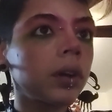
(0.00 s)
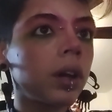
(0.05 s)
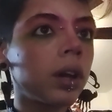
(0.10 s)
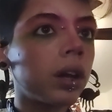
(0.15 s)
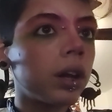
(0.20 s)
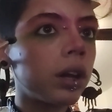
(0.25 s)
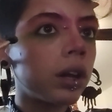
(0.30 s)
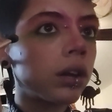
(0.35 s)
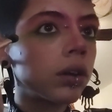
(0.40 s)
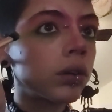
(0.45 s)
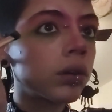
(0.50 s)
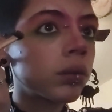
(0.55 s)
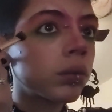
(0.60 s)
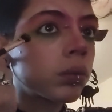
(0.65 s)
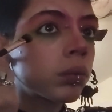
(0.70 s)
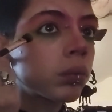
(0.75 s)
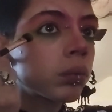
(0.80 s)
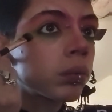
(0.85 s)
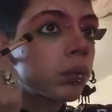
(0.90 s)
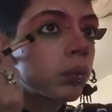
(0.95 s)
And now,
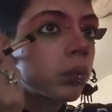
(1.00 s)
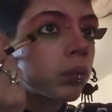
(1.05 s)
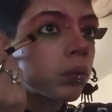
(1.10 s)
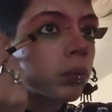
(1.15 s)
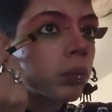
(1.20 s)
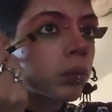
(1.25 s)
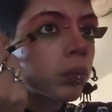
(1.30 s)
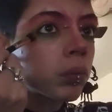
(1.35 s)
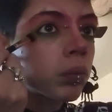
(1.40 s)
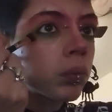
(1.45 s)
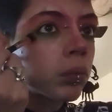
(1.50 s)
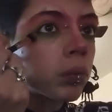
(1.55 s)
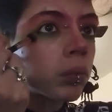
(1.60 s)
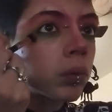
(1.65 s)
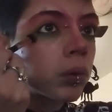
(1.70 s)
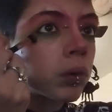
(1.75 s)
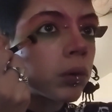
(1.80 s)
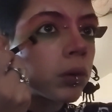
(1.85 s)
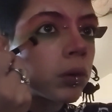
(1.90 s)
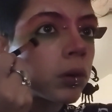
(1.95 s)

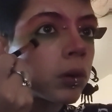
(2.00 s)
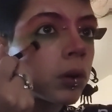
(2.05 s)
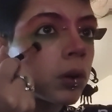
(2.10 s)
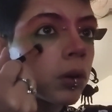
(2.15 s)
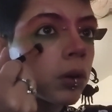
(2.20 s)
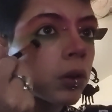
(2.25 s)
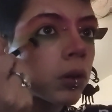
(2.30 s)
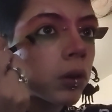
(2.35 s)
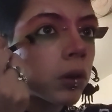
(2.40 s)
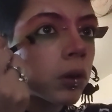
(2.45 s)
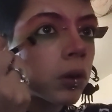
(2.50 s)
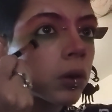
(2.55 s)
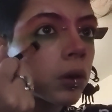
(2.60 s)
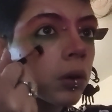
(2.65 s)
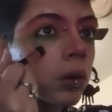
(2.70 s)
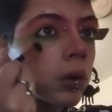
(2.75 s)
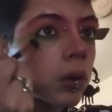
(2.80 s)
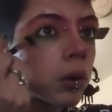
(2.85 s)
we're gonna take that